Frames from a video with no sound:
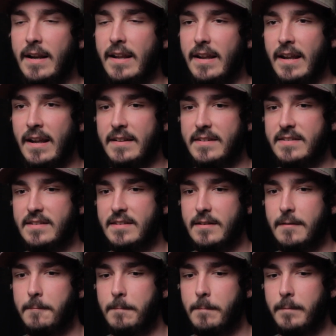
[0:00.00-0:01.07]
And
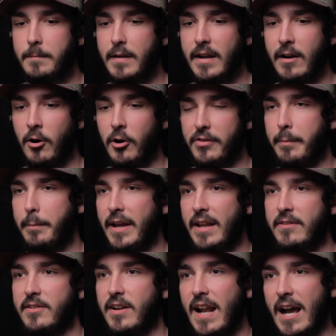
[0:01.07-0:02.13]
it all
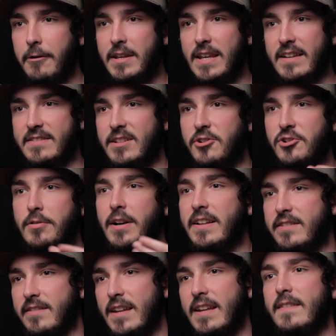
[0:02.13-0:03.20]
depends on how he has to
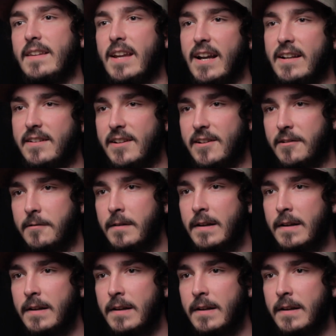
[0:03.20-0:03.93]
translate the idea.